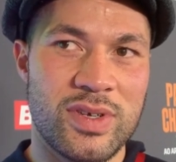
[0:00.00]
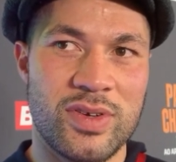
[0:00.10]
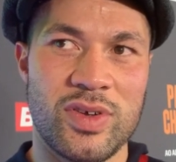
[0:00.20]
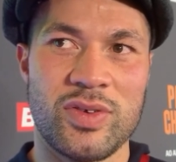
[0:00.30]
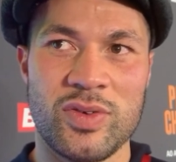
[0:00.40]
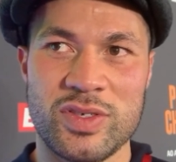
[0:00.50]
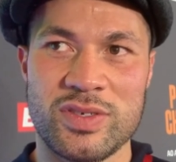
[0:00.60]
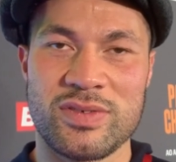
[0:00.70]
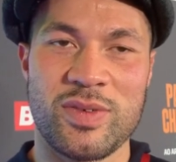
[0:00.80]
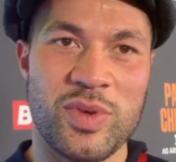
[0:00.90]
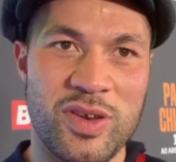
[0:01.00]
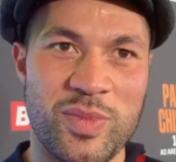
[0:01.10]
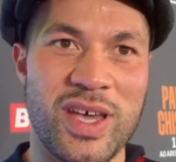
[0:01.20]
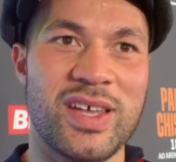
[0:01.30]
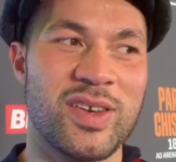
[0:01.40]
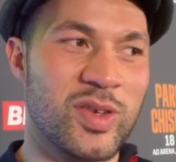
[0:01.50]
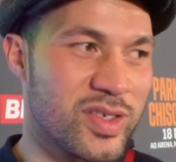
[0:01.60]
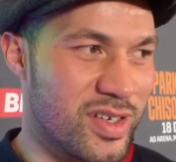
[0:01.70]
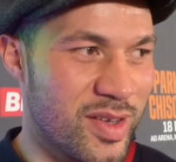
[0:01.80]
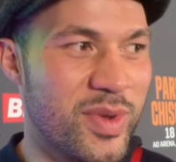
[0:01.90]
you know, who's the better man, who's
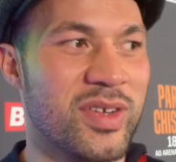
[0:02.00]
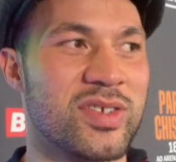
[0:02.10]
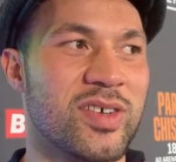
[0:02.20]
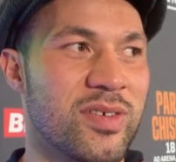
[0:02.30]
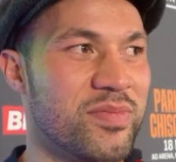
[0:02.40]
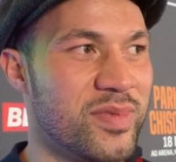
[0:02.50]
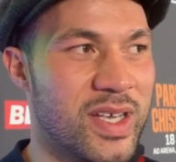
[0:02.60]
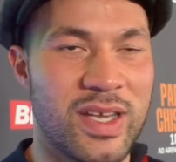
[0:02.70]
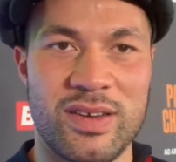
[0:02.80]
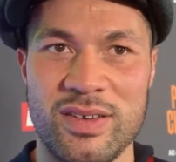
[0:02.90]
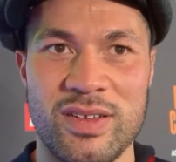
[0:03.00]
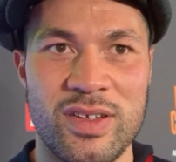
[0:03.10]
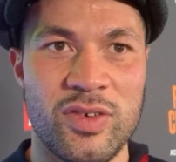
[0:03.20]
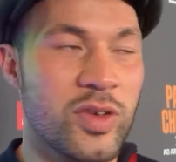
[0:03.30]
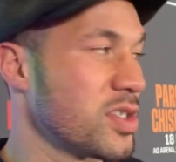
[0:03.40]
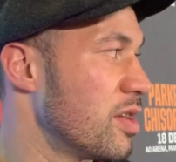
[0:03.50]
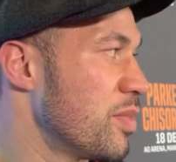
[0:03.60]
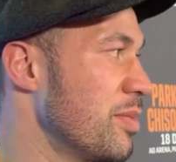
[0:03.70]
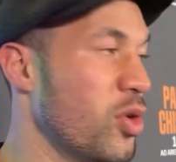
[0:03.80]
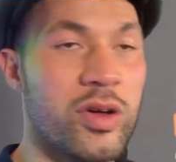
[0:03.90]
going to come out on top, and who's going
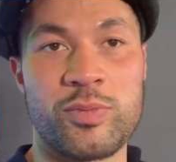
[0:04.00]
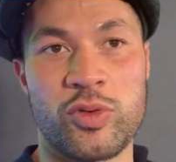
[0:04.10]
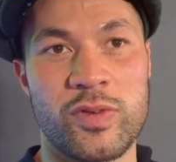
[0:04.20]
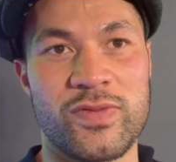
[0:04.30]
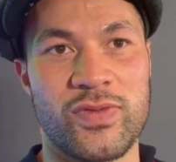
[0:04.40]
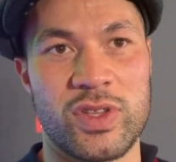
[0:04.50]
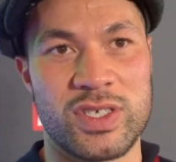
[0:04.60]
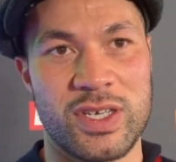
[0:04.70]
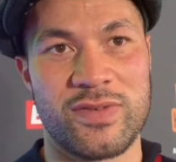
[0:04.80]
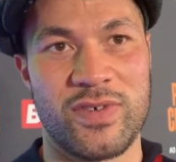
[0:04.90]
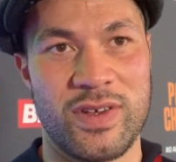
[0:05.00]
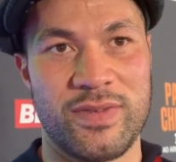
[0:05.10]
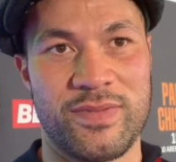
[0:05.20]
to be more improved for the second fight.